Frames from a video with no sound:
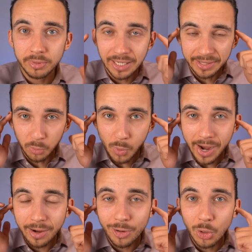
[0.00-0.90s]
and the
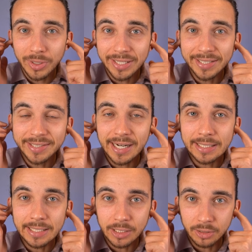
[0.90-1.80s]
wire going
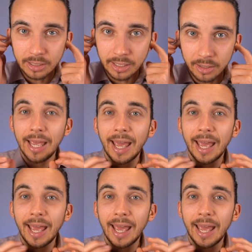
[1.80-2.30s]
inside the ear canal.